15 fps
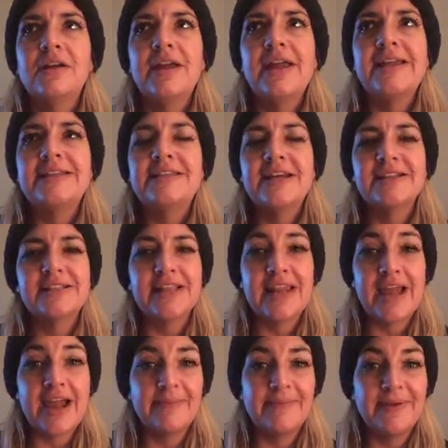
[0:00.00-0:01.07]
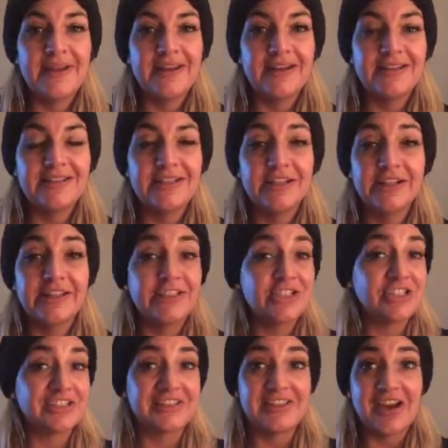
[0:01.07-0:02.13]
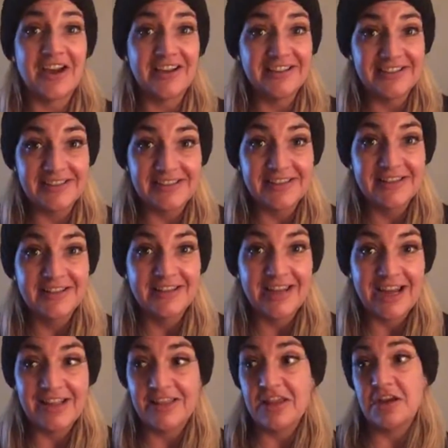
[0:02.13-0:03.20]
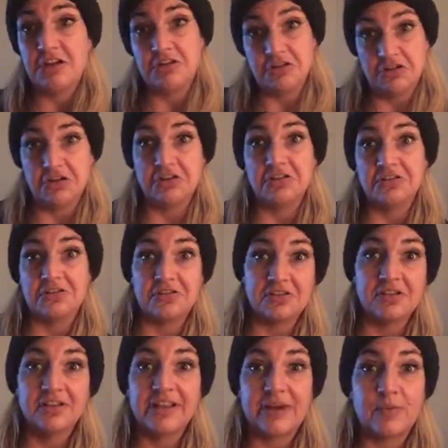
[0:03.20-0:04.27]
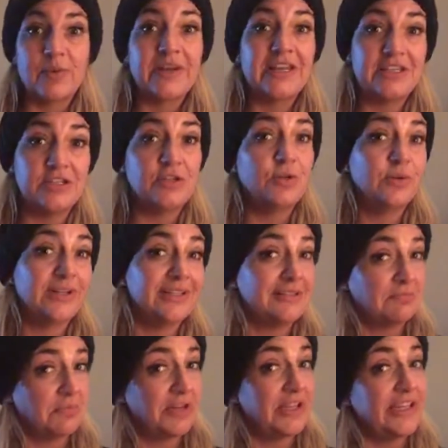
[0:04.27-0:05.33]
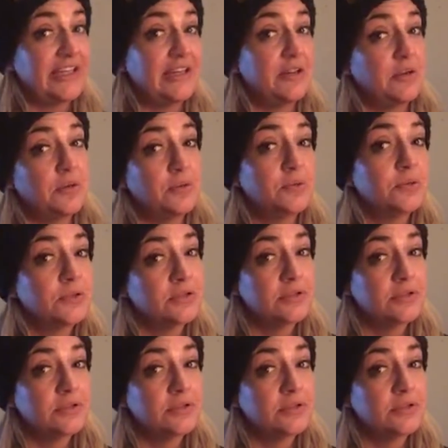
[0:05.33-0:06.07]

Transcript: it doesn't happen until it just does, and then it does. Like when it do, it really do.